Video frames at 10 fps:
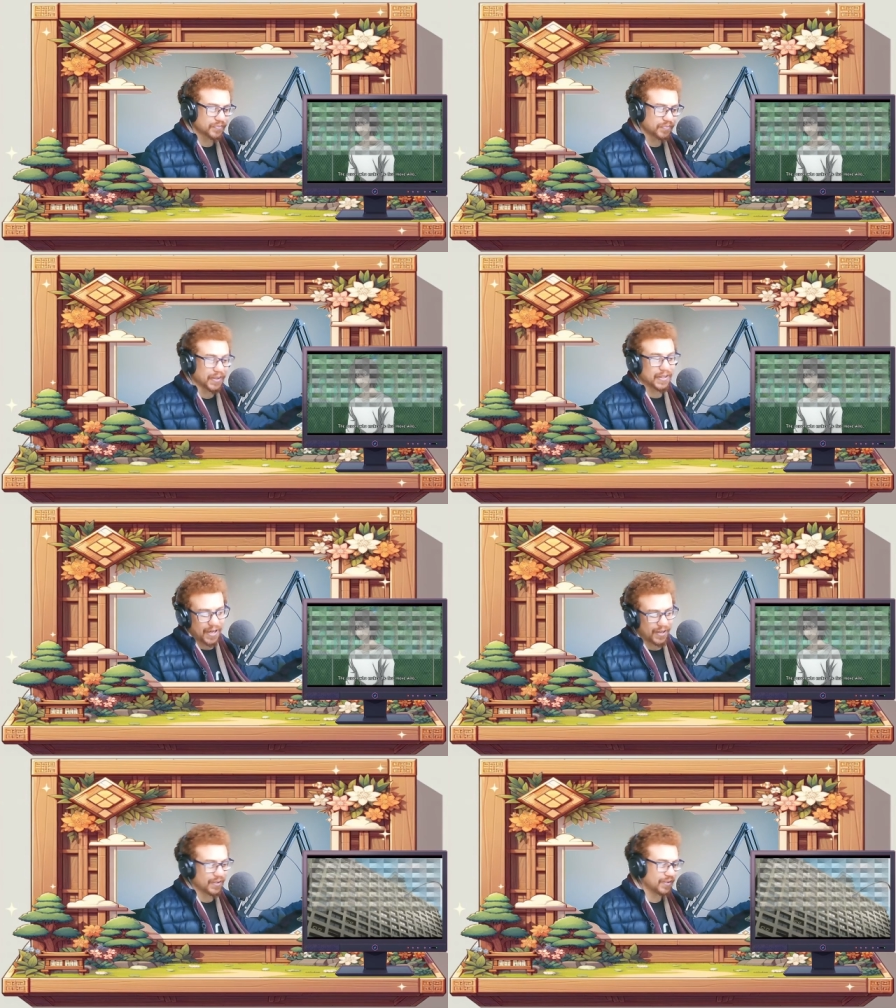But
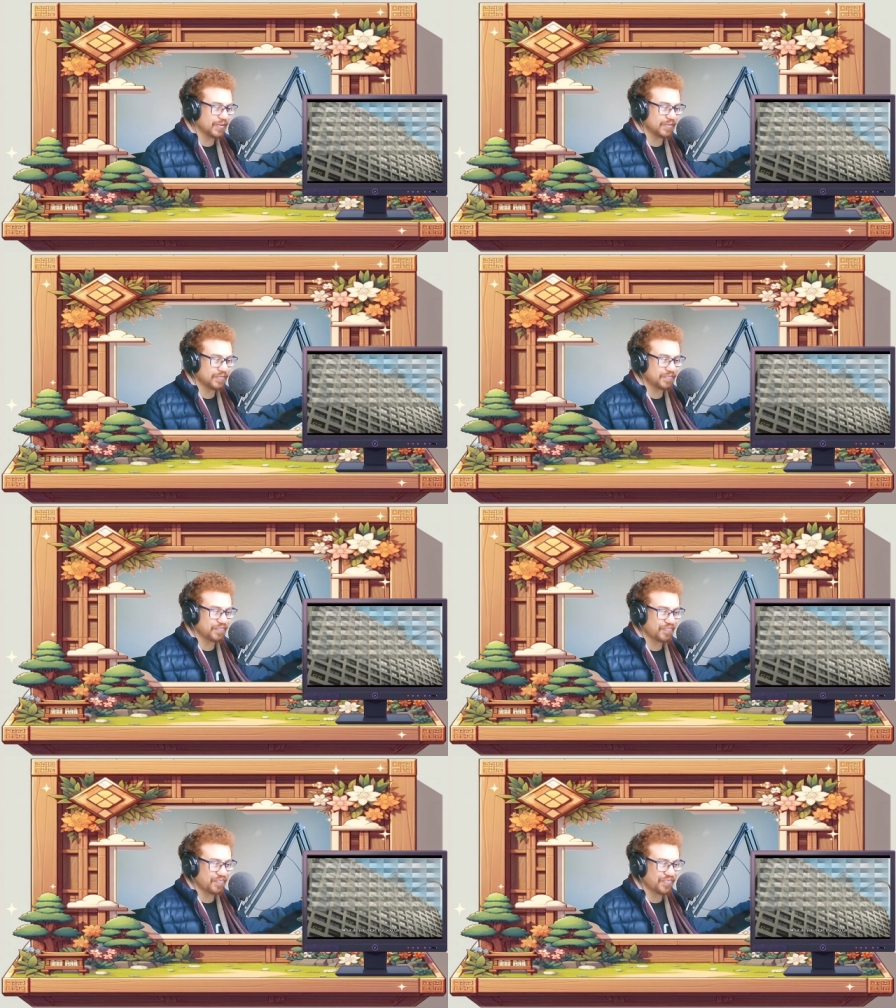that.
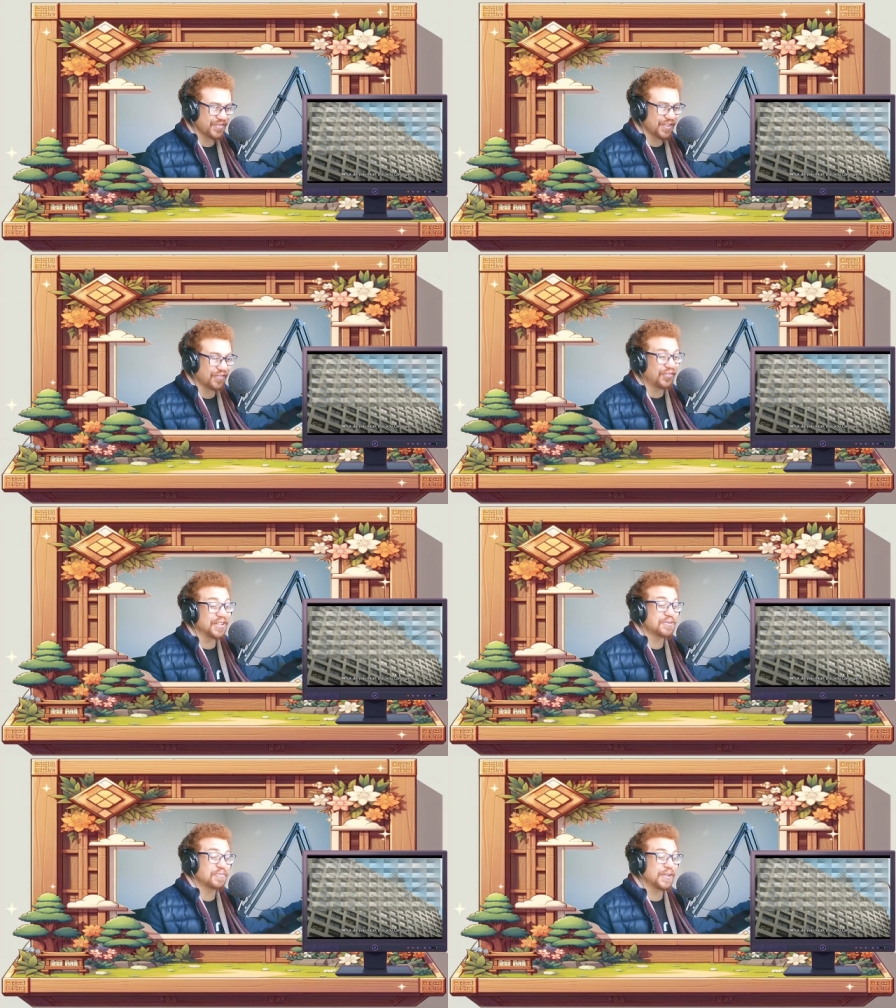The
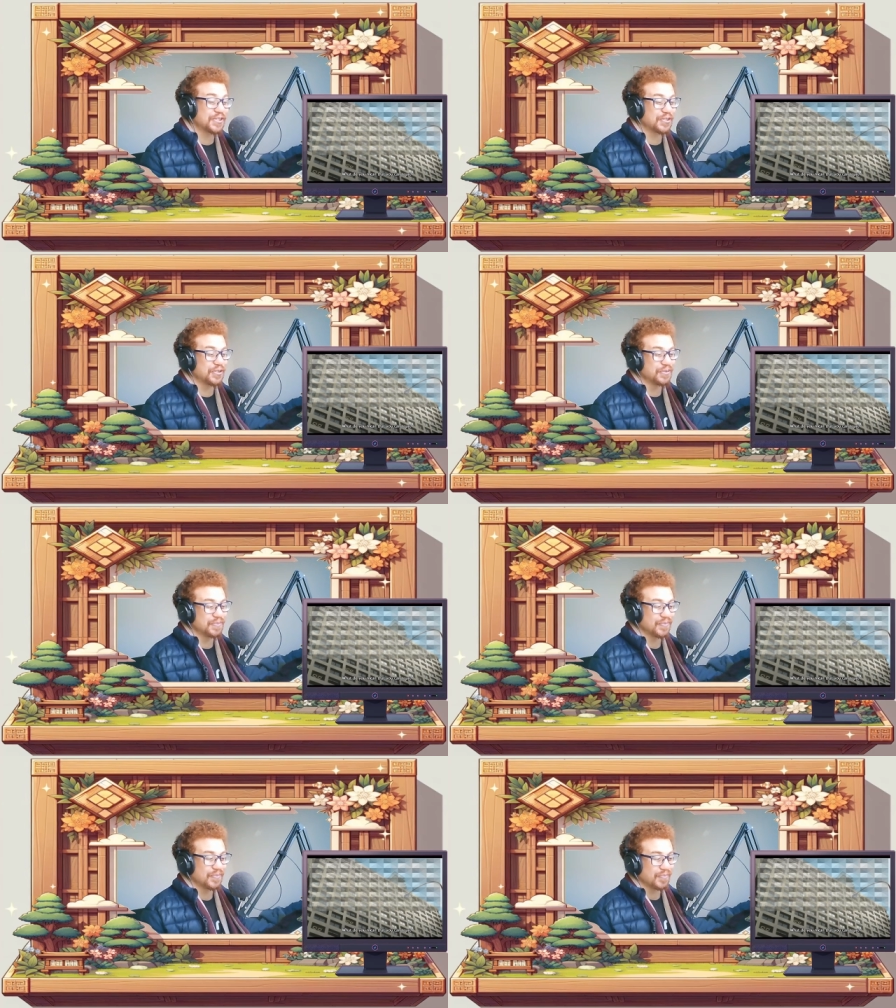first person
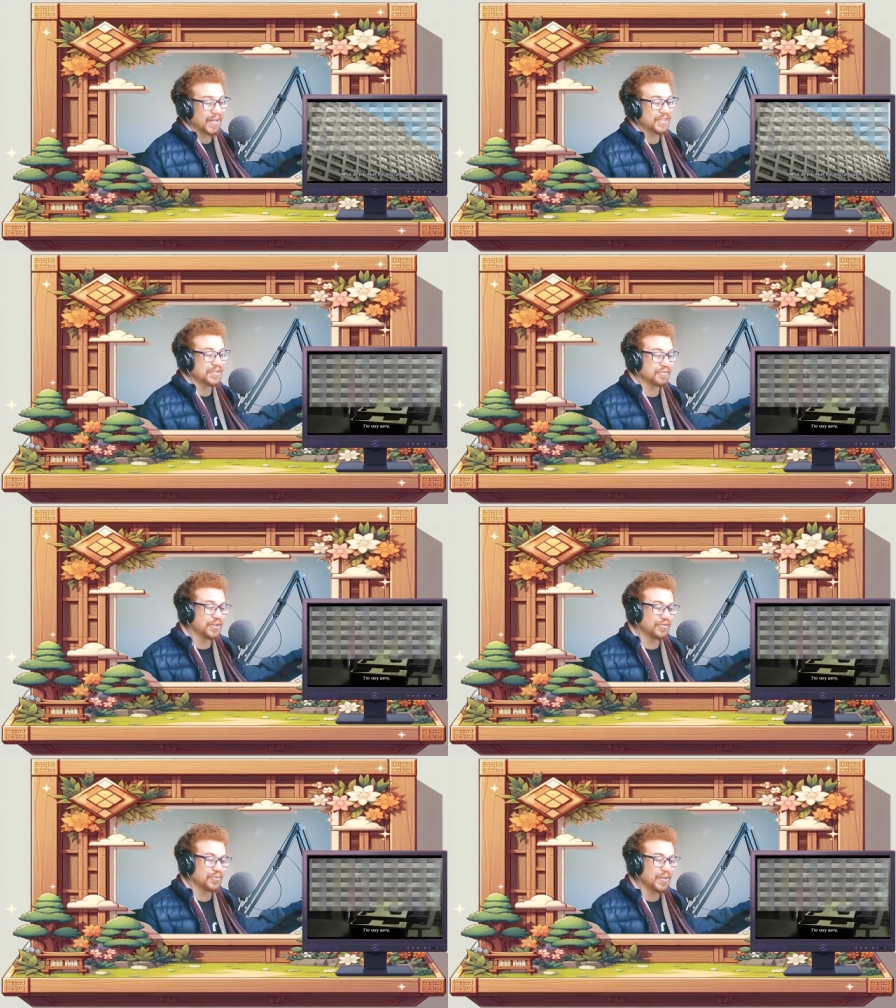who makes a
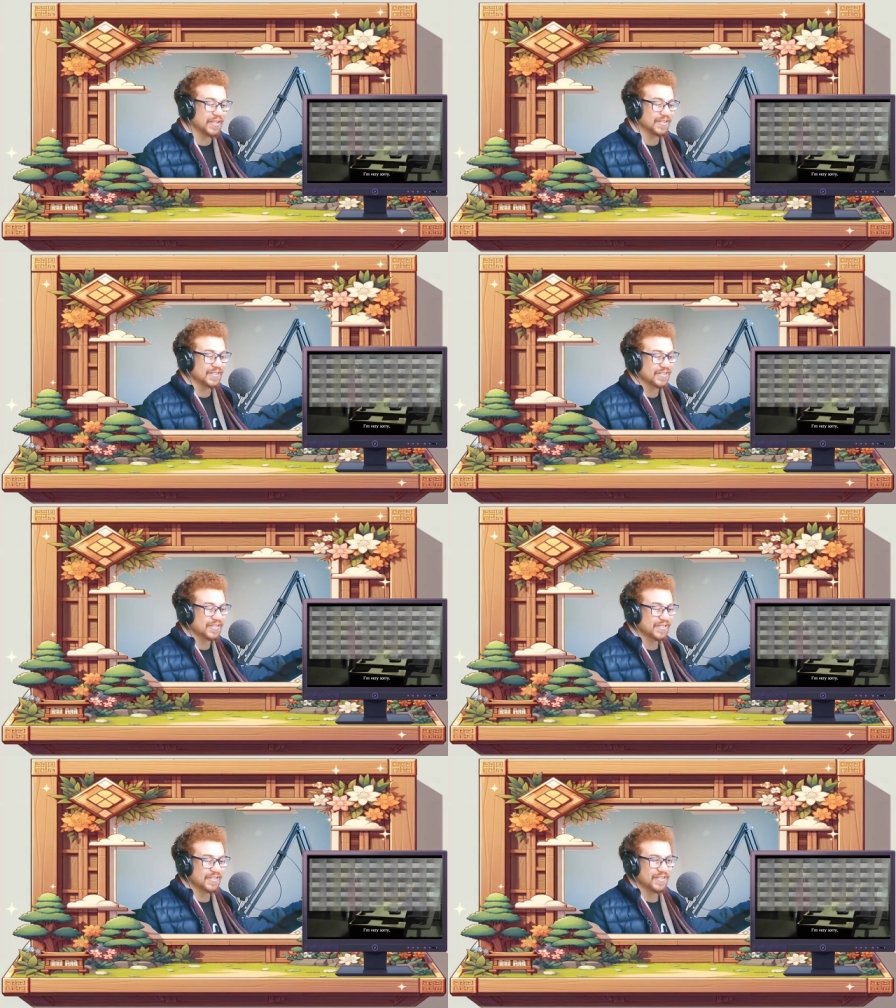move
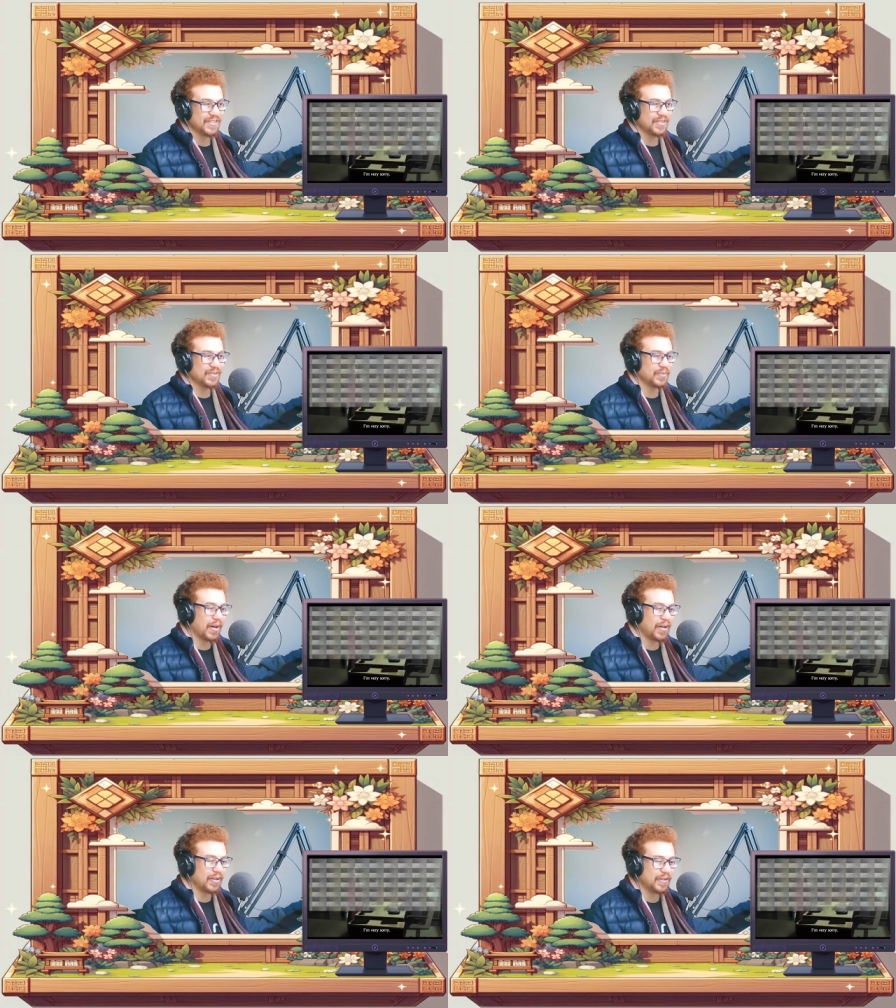wins.
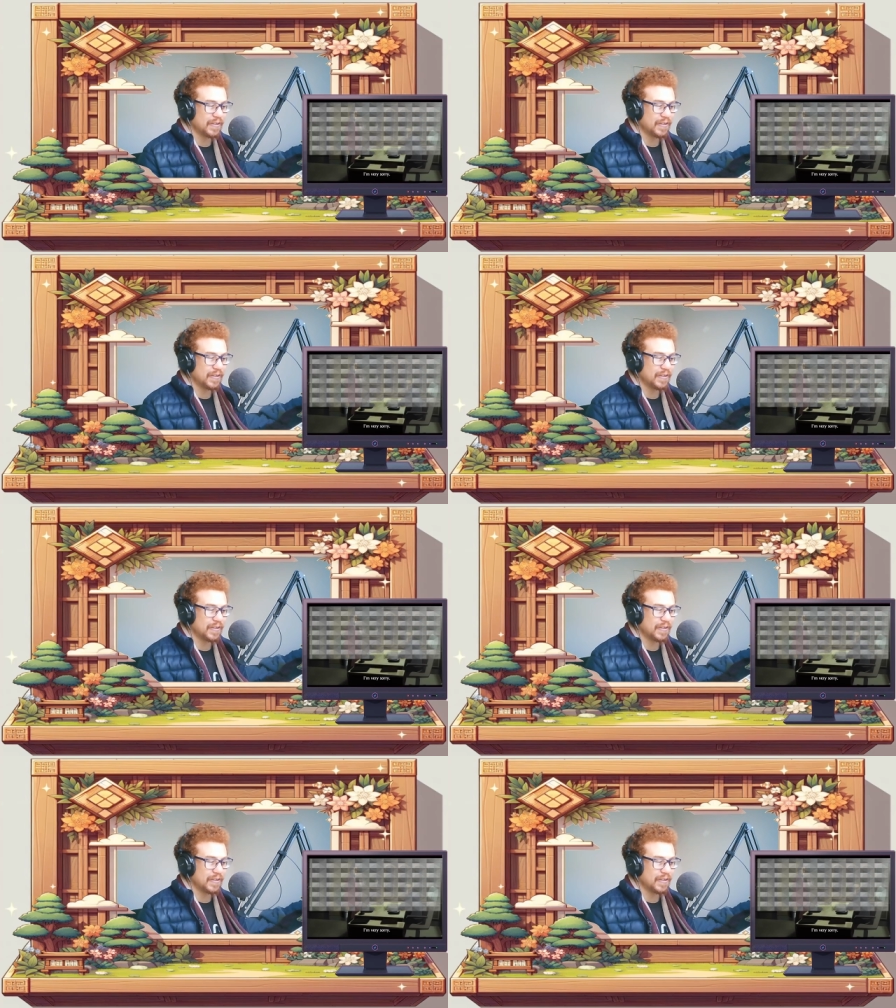Wow.